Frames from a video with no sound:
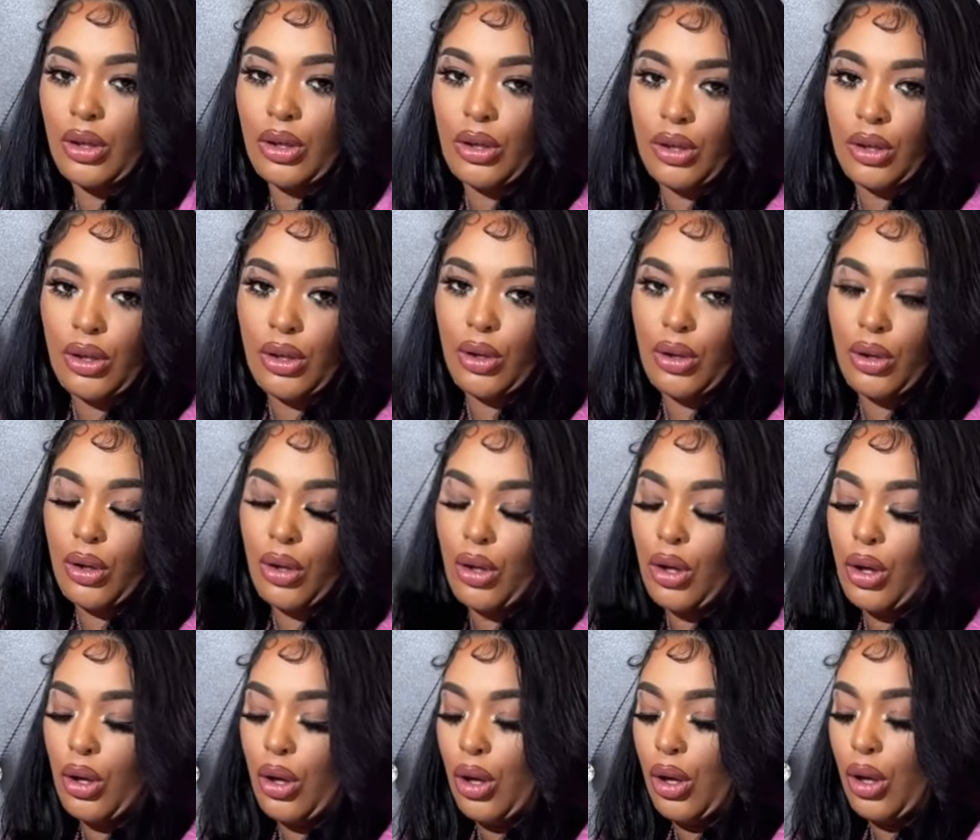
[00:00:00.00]

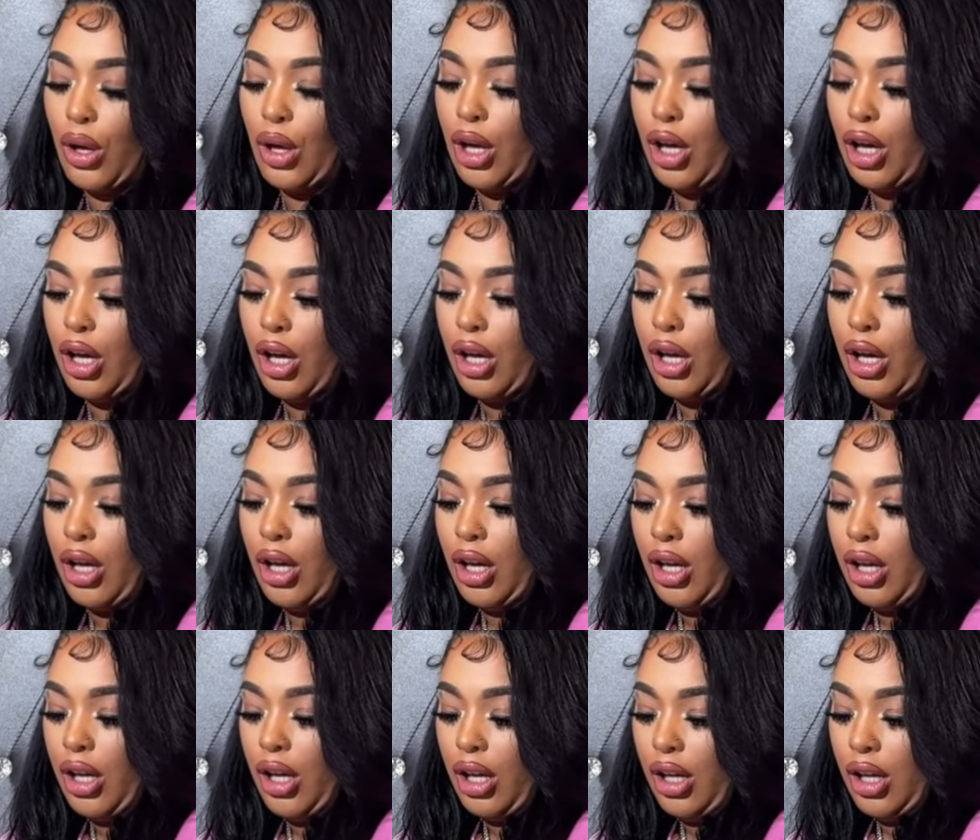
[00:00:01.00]

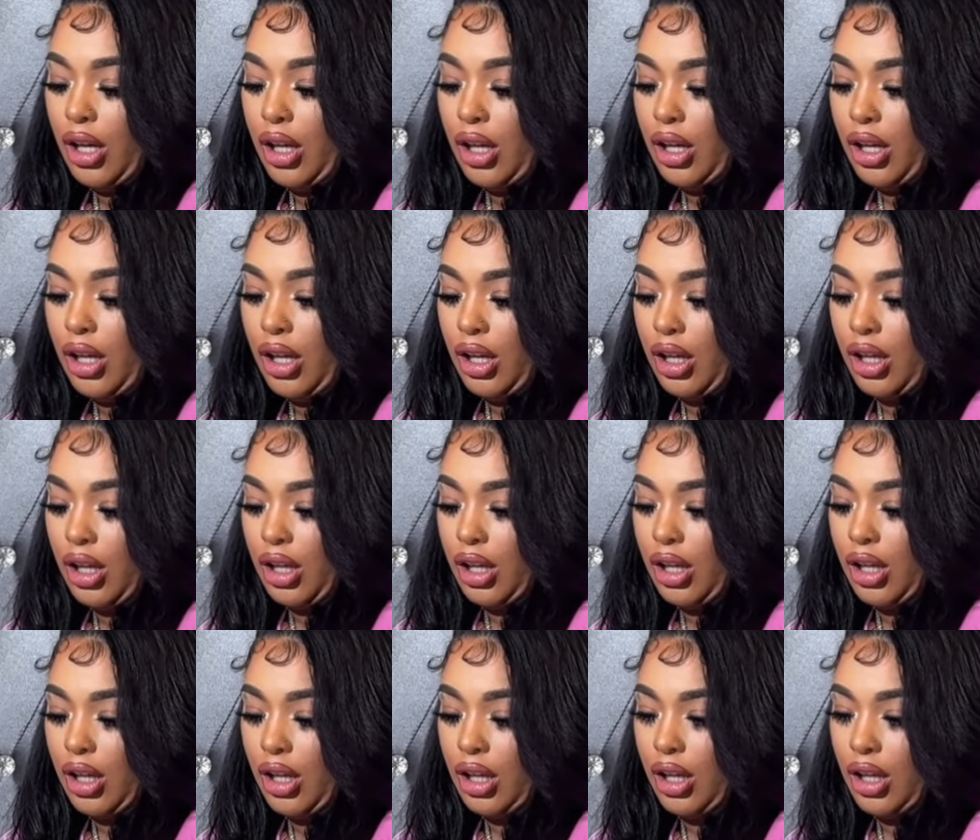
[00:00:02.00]

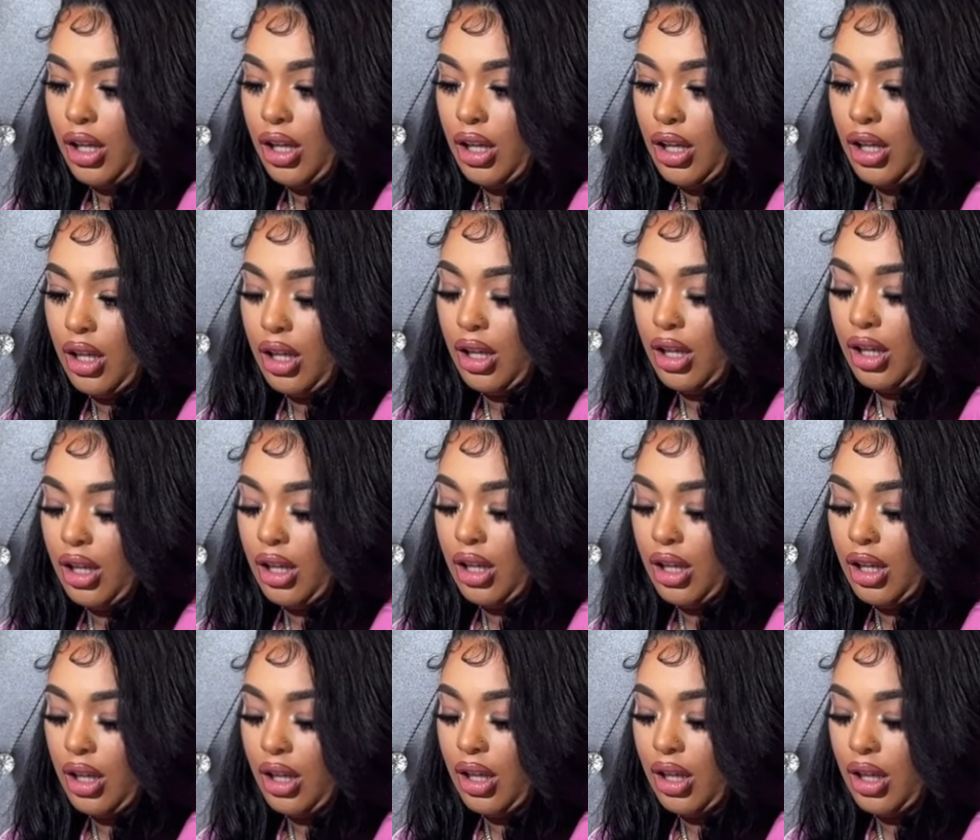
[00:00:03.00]

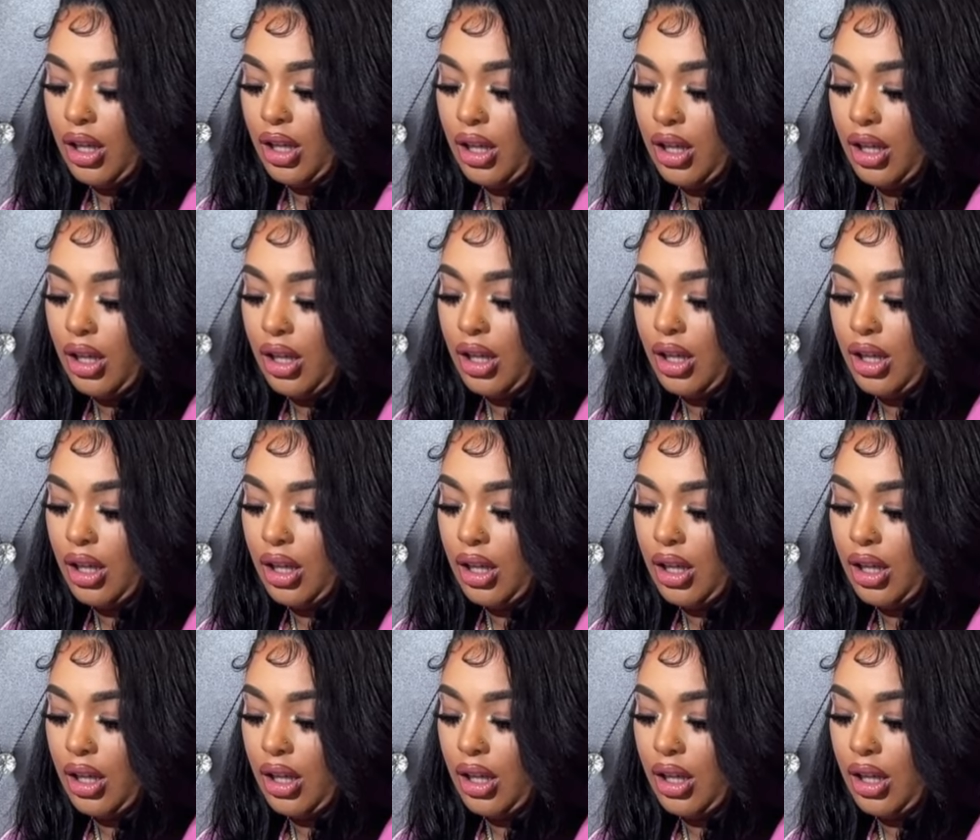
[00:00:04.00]
[no speech]